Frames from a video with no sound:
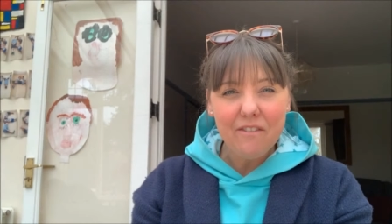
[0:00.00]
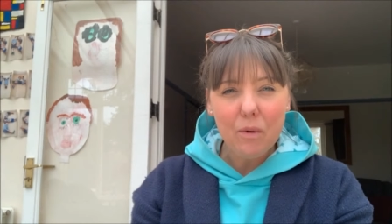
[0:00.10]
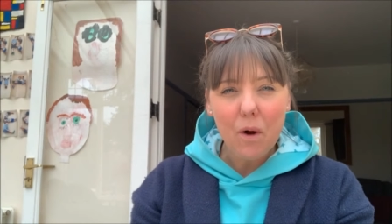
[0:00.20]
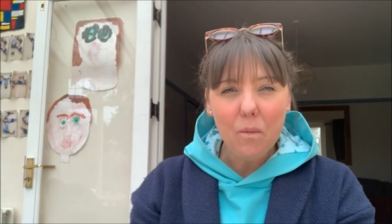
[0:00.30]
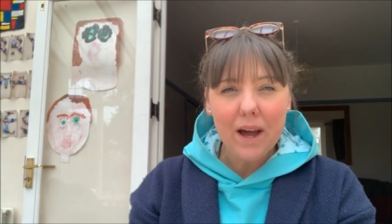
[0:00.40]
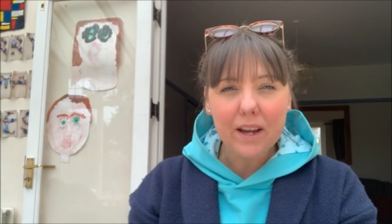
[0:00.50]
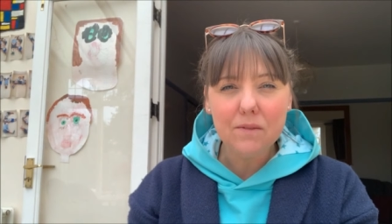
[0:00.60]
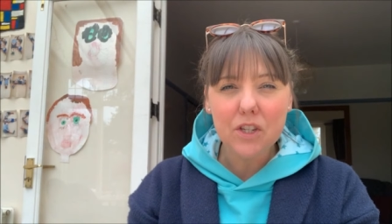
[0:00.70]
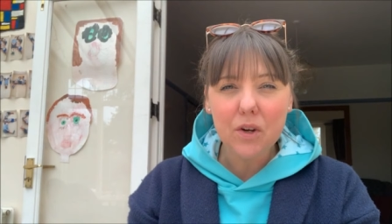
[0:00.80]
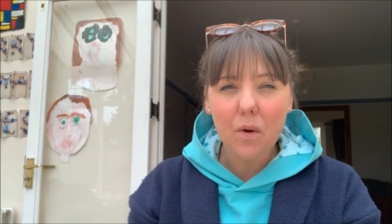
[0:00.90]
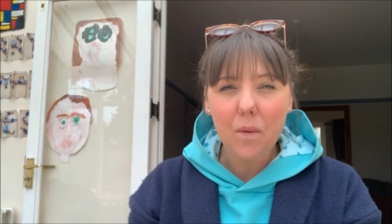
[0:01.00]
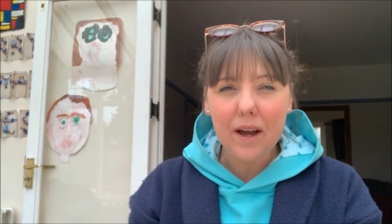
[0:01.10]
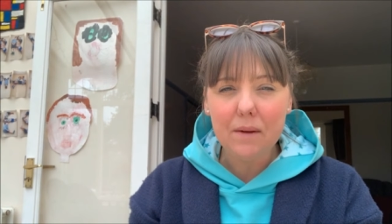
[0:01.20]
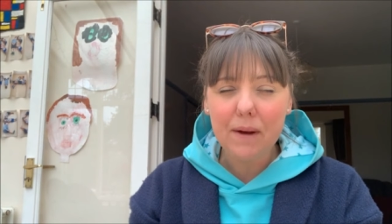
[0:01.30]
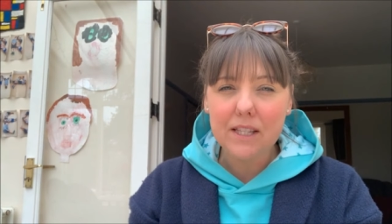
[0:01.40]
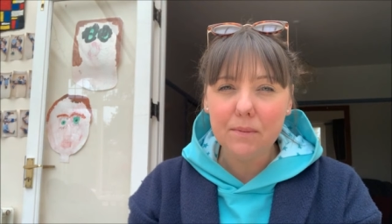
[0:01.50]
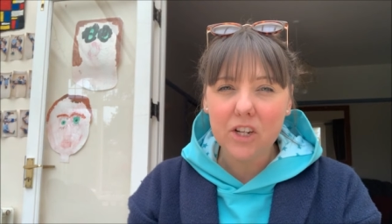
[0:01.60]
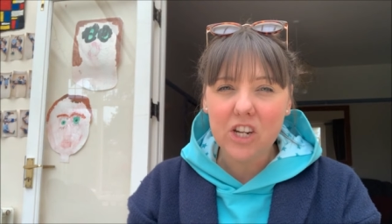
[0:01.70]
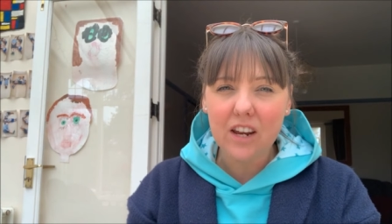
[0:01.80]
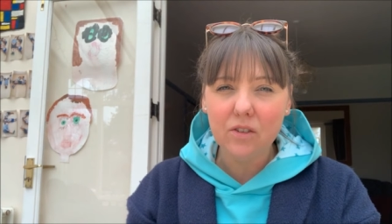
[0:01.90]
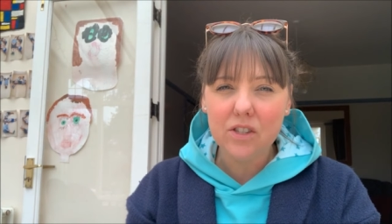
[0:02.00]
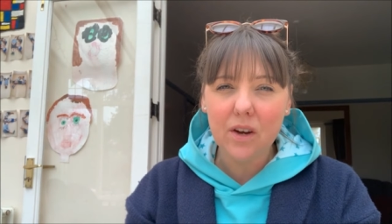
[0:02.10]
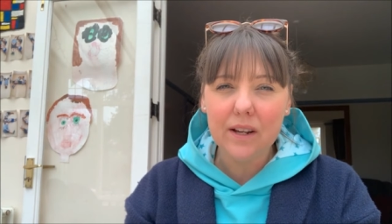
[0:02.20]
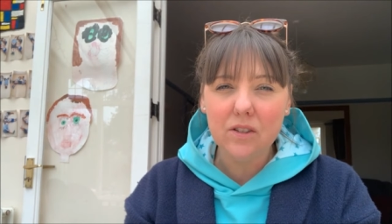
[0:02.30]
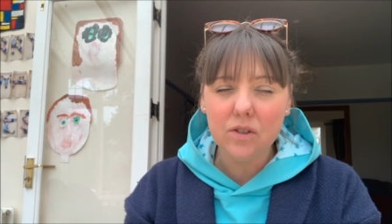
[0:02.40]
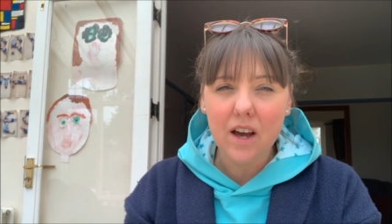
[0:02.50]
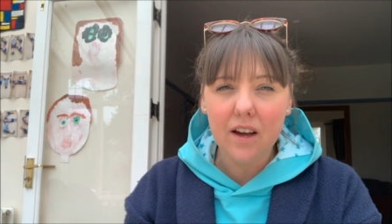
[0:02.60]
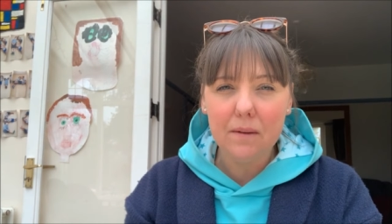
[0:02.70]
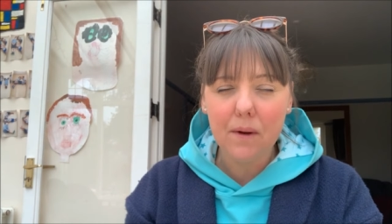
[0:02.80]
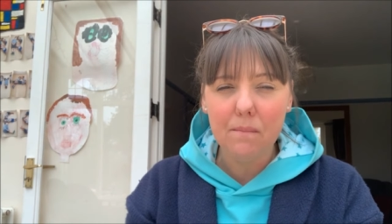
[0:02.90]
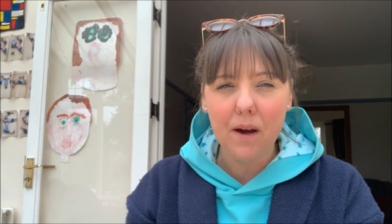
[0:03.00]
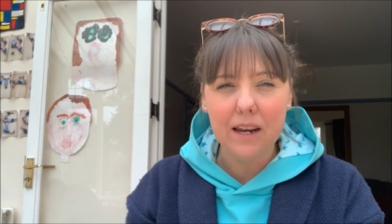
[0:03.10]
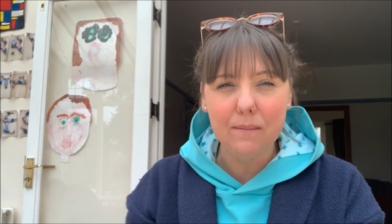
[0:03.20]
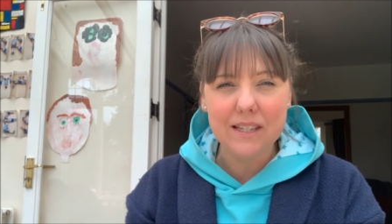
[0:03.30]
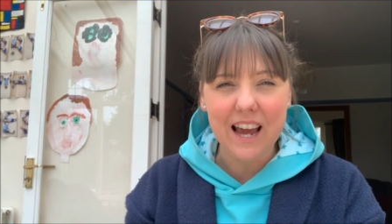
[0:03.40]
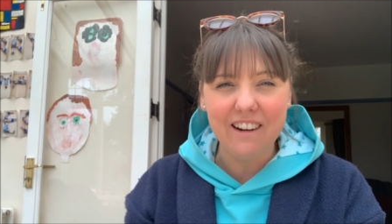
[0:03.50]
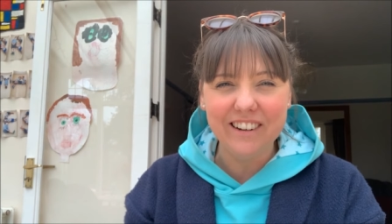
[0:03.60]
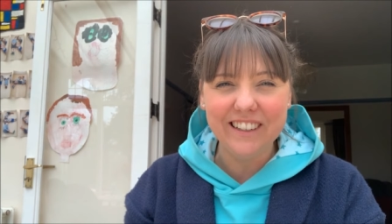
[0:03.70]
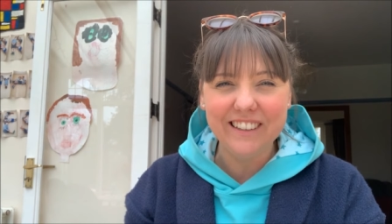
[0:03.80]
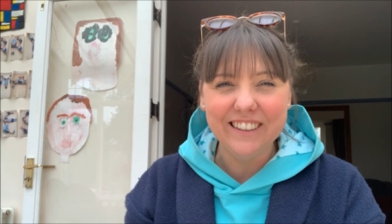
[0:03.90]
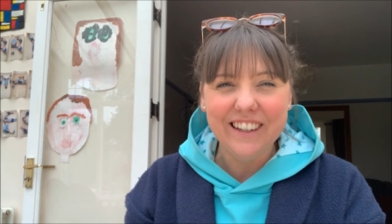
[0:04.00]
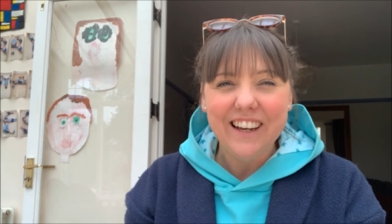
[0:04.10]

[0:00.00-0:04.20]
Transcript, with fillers: Hi everyone, welcome to or welcome back to my channel Sew Little Time and my name is Karen.